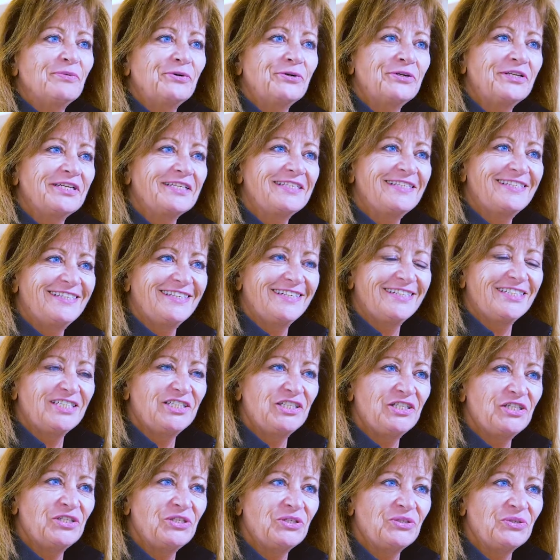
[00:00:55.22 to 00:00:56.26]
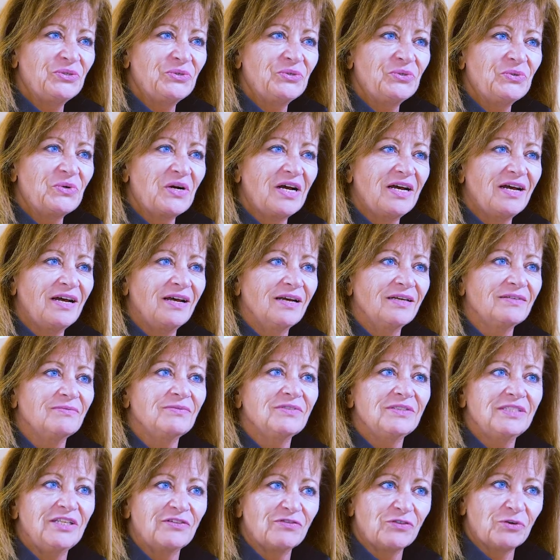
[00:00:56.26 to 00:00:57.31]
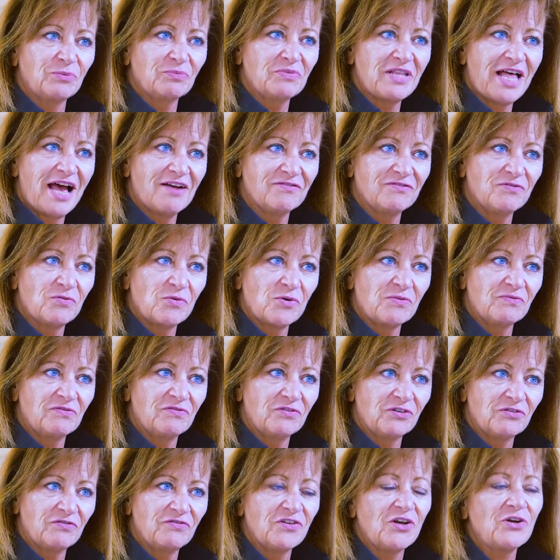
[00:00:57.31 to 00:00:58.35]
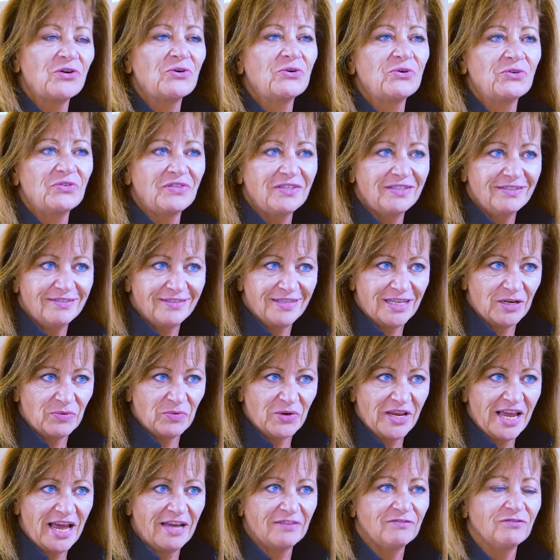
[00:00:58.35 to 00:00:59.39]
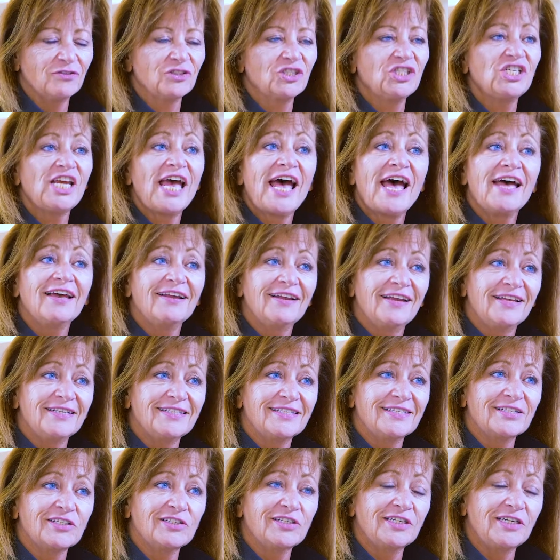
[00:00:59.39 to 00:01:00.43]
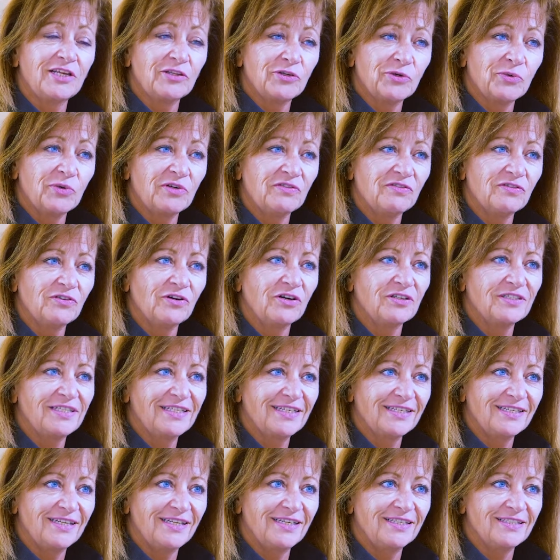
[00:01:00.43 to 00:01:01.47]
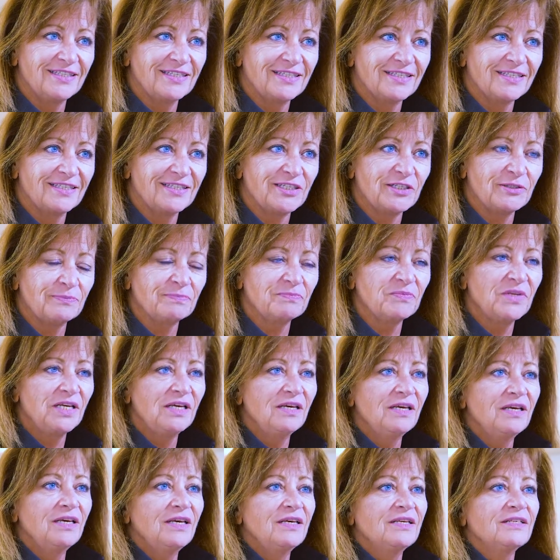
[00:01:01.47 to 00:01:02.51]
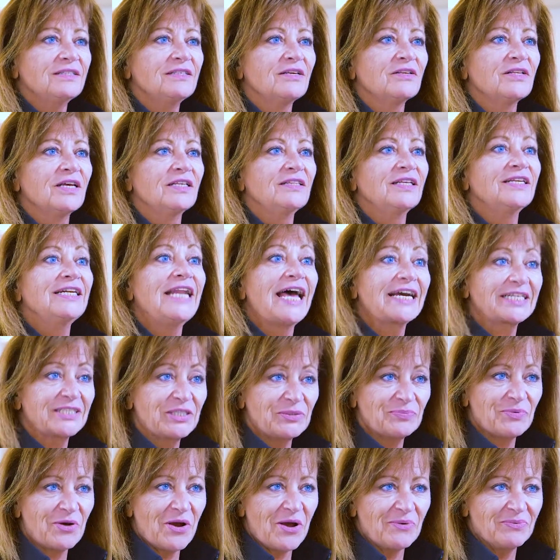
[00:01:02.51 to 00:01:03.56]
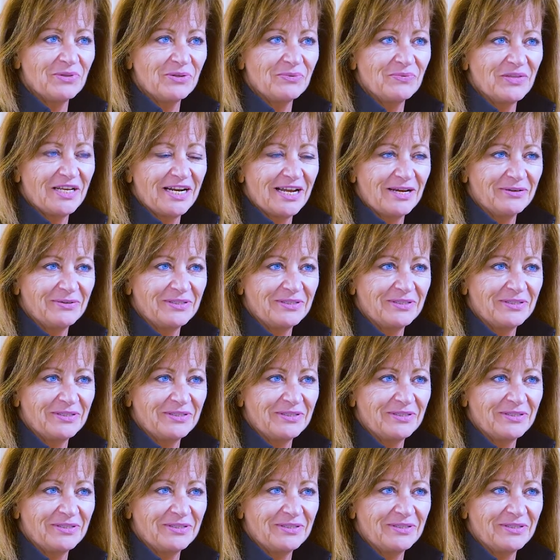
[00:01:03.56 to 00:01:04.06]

put us into a different platform for phone, than we had for chat, and still another one for our ticketing system. So then the next problem that I